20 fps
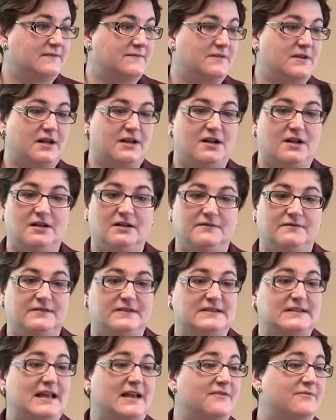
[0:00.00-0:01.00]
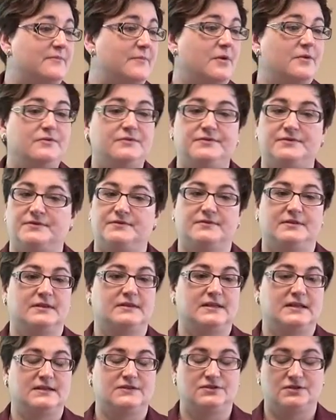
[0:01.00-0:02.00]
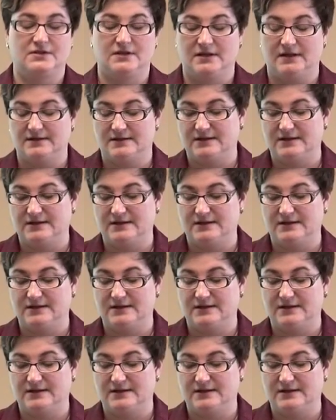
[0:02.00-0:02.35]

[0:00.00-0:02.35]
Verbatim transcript: if not all of us, have both these